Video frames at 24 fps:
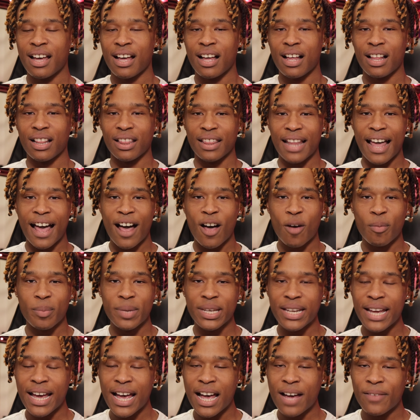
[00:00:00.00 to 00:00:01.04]
allow
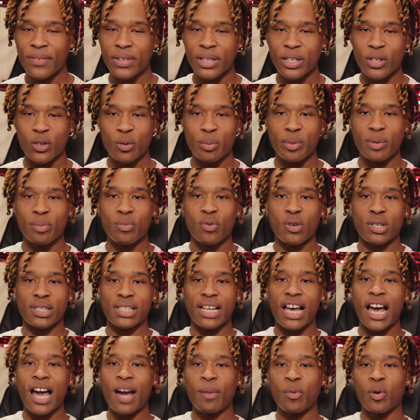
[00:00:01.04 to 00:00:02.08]
me to have a little bit more
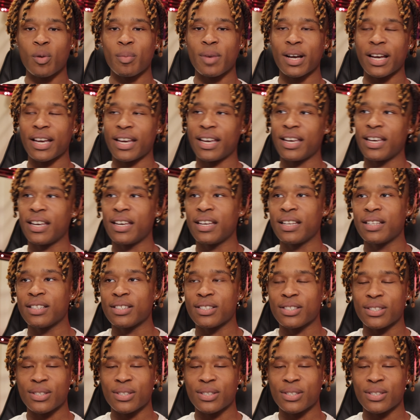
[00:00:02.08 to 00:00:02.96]
time on my hands.